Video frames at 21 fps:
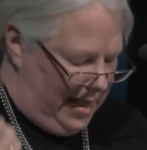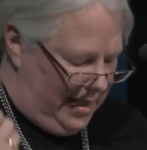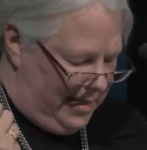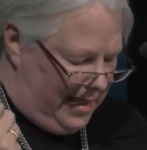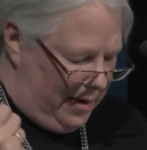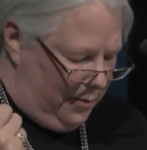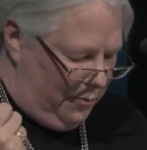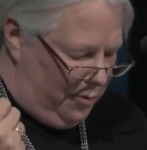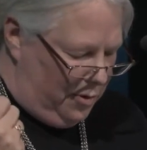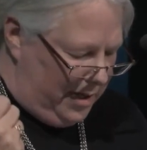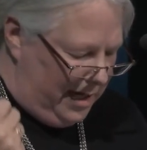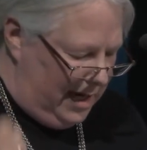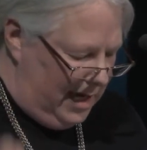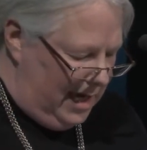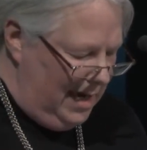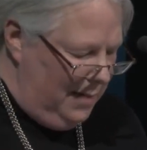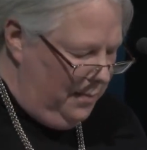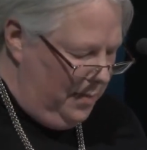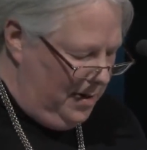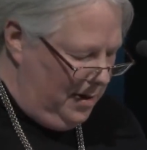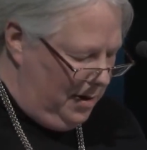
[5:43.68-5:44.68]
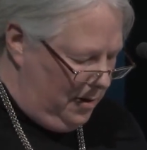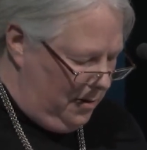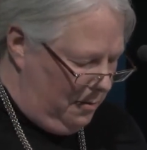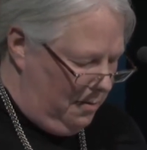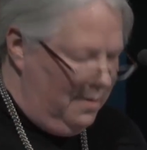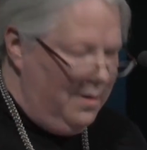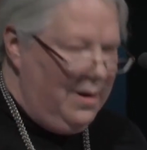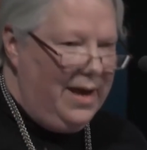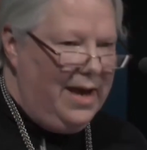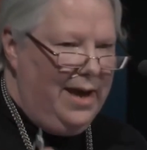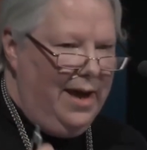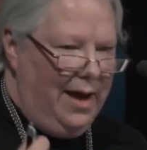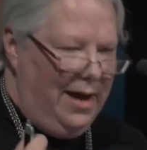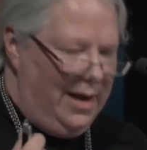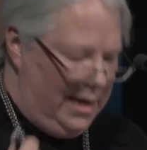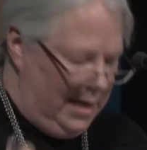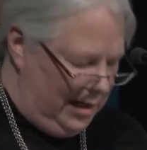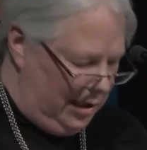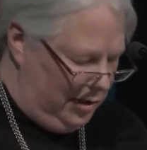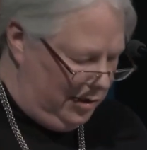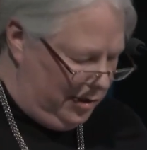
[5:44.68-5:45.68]
that will keep you uh,
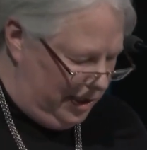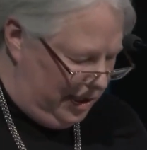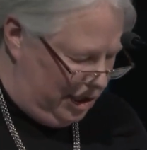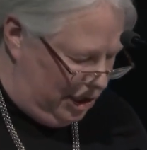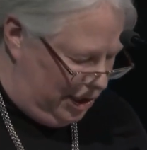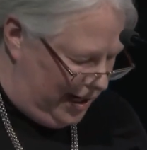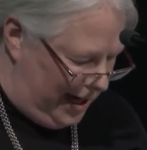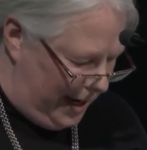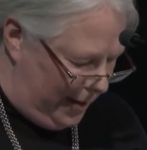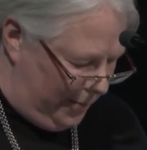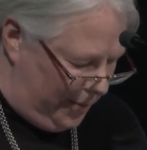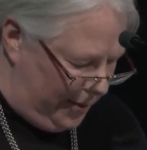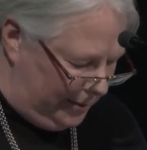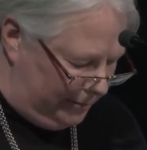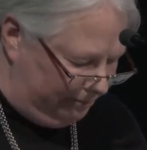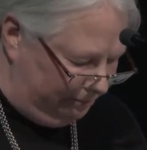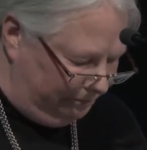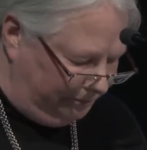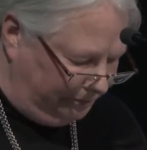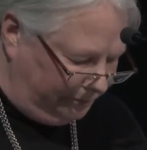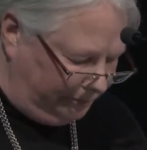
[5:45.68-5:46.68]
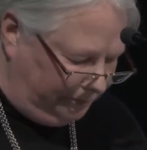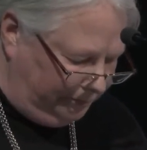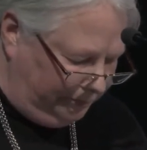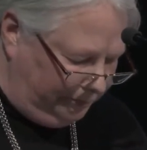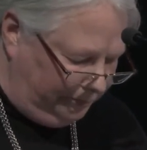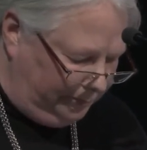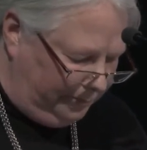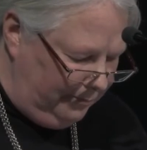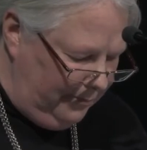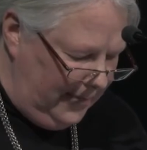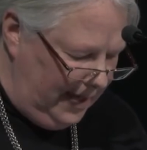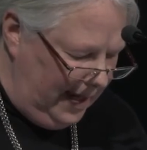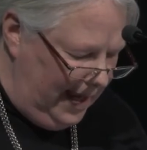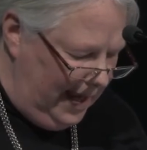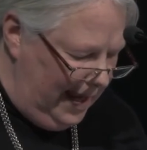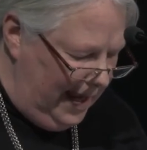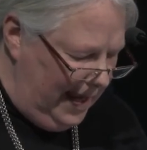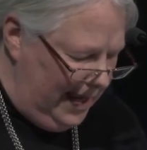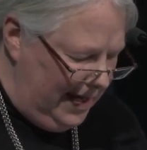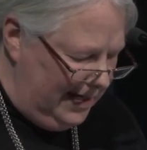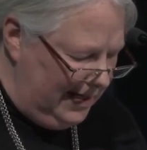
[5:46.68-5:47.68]
in good shape.
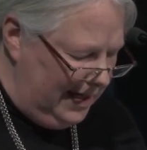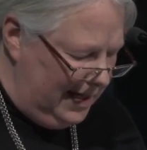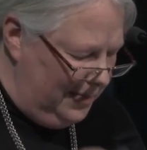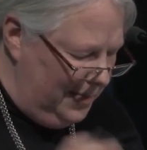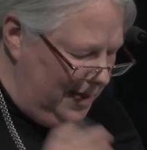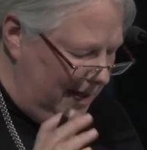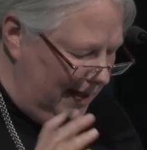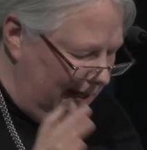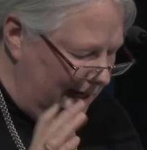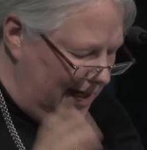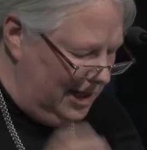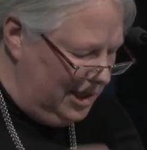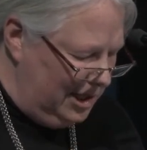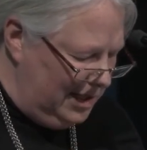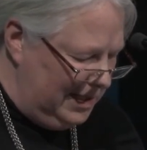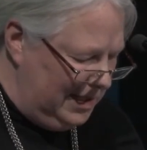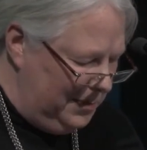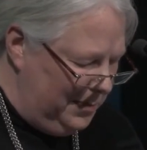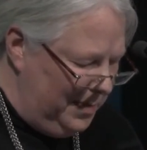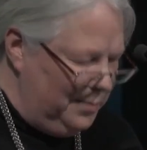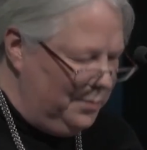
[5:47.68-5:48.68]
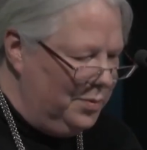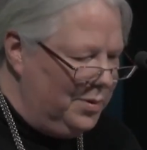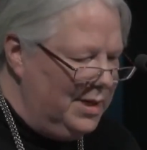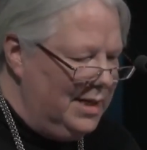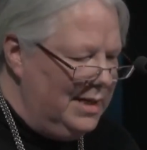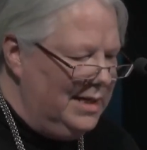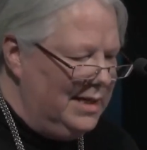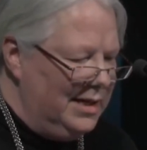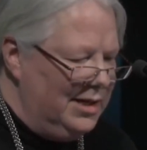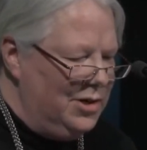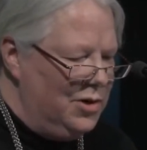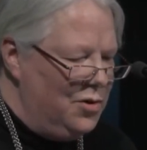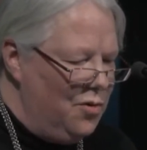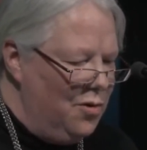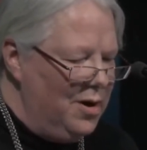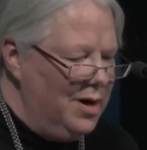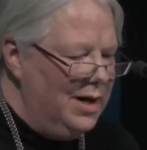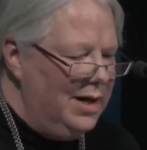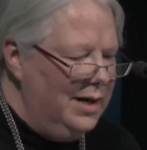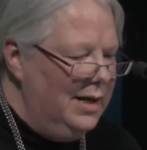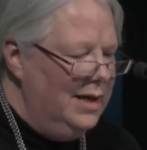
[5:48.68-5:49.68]
And communication has been pretty
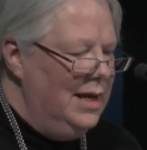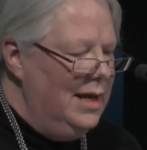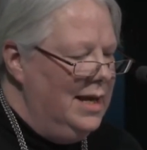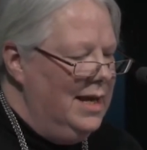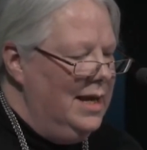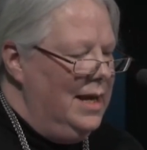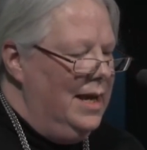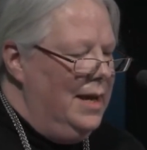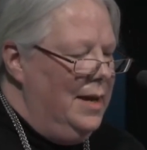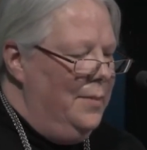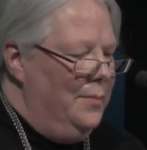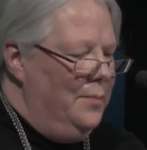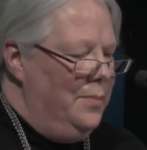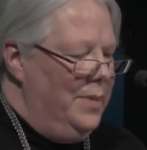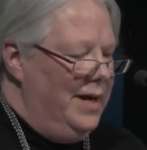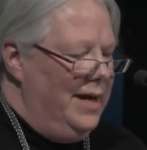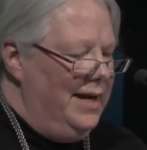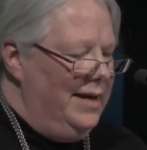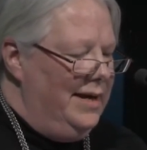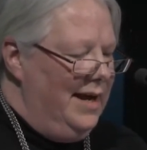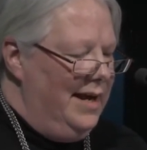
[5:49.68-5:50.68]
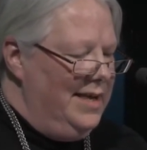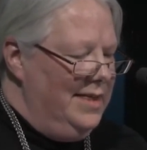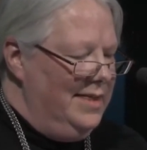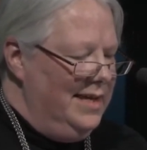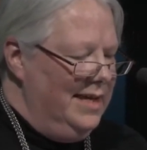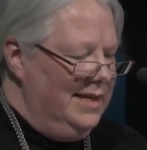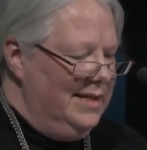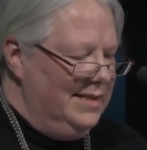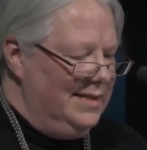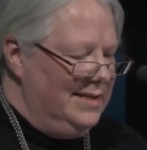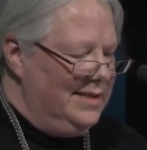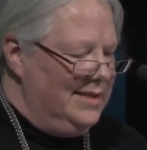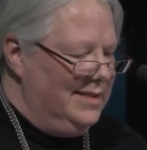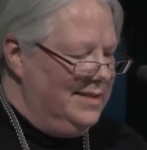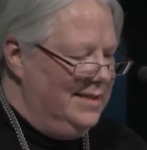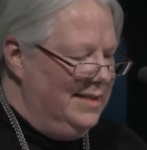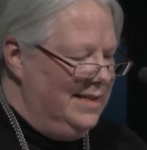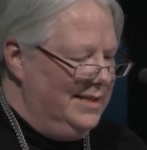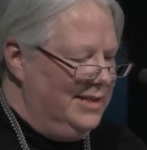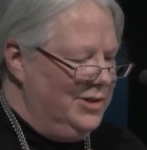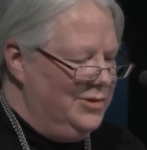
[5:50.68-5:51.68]
ignored, but I think
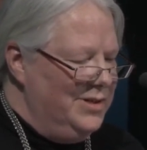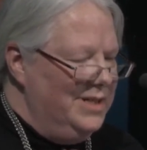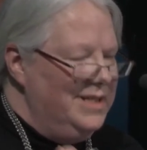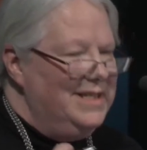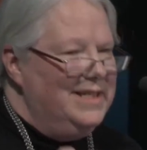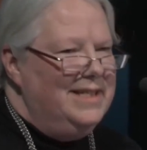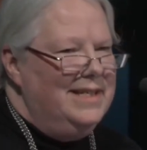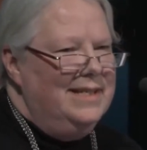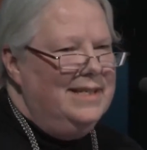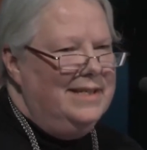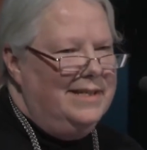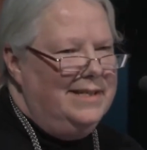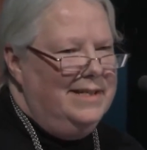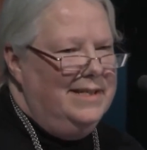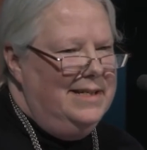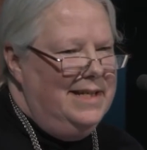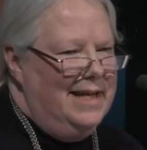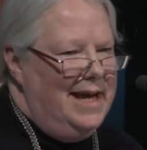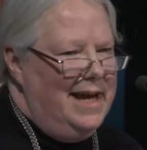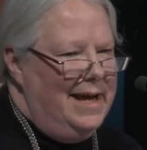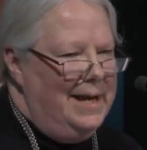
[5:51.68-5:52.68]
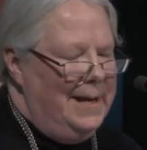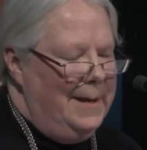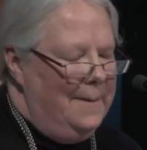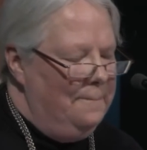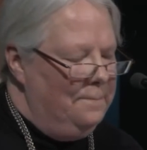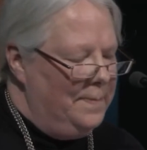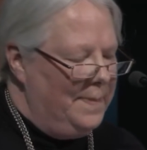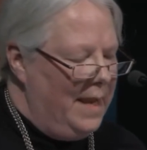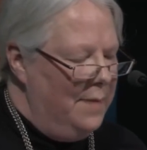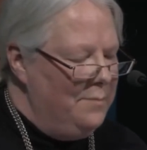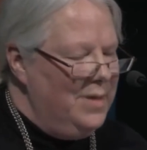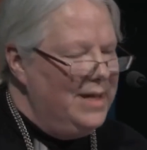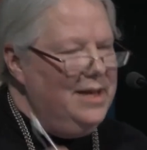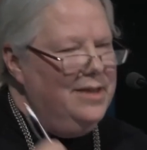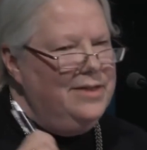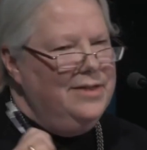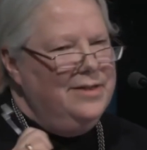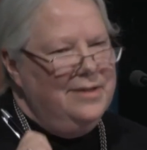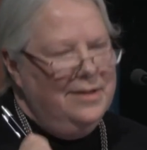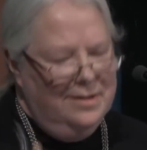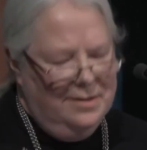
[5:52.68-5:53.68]
it's, it's going to see its day. And my
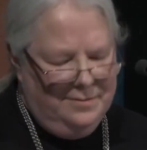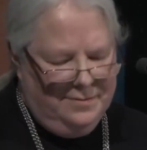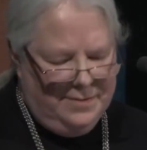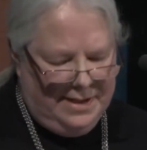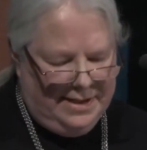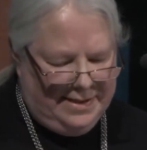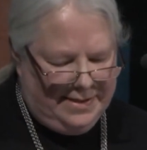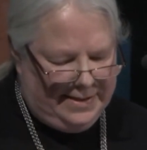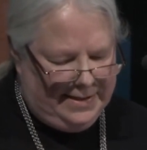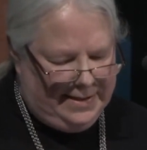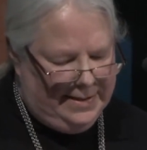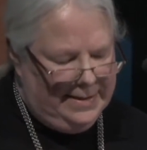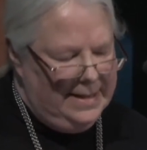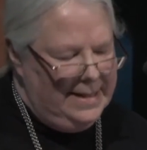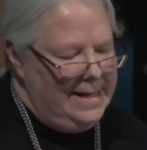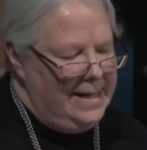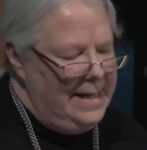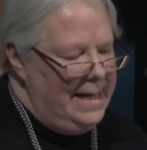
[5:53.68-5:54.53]
third reason